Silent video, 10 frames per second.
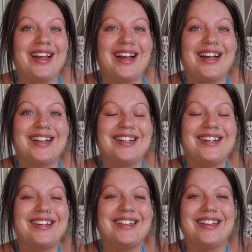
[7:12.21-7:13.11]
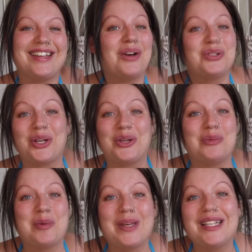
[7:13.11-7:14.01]
And, yeah, I'll show you all
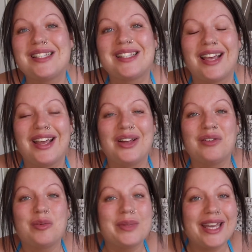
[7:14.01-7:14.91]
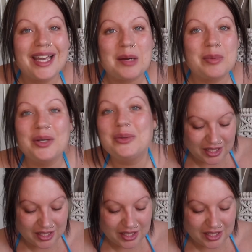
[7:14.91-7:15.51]
my bits from the car boot.